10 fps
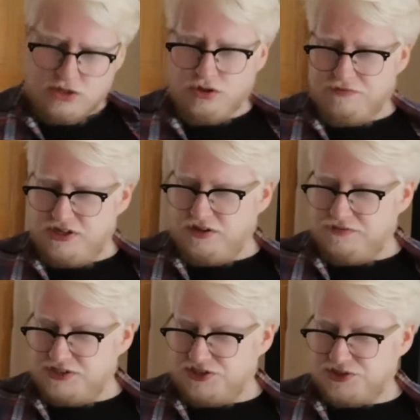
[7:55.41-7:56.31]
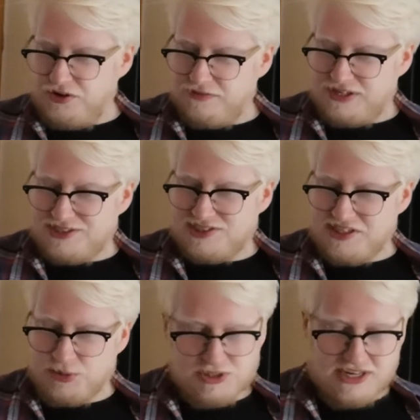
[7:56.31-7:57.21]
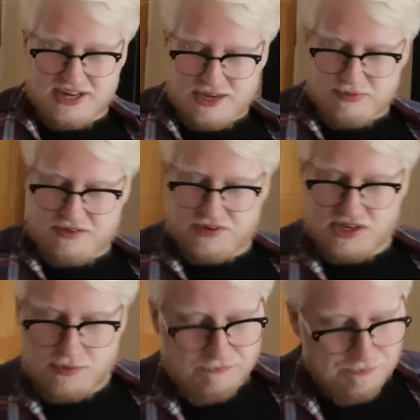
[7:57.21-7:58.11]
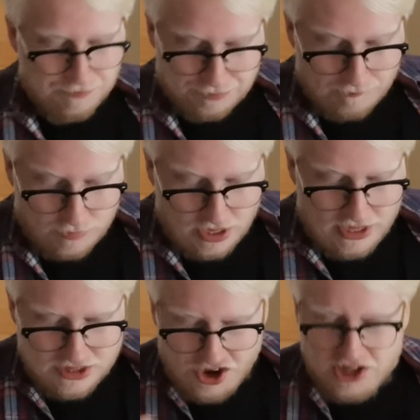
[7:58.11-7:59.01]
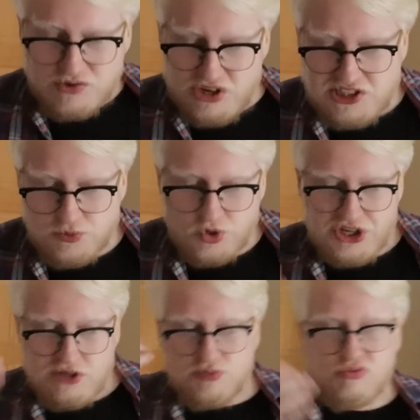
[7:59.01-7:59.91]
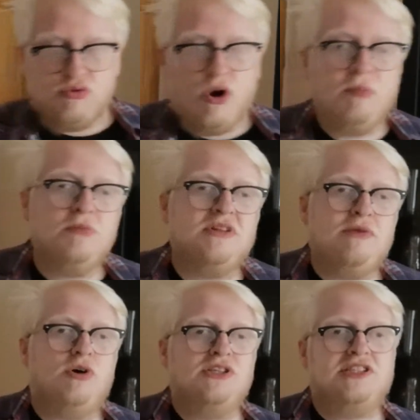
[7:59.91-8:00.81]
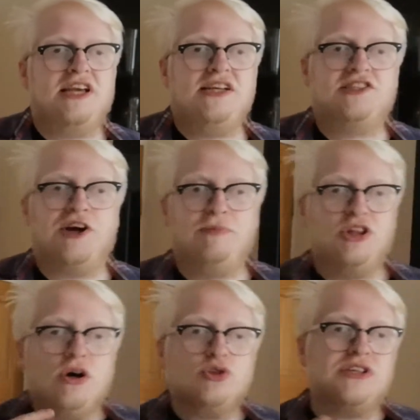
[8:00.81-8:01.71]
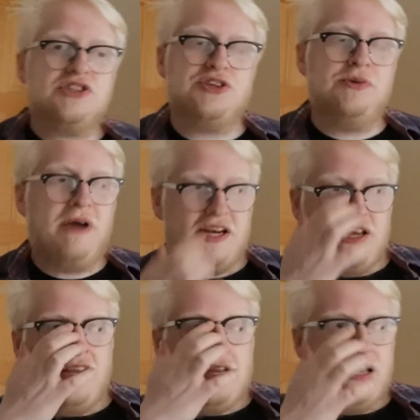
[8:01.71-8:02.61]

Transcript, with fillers: Lovely, lovely stuff. And at 6% ABV, the only reason why you'd probably want to take your time and not drink too many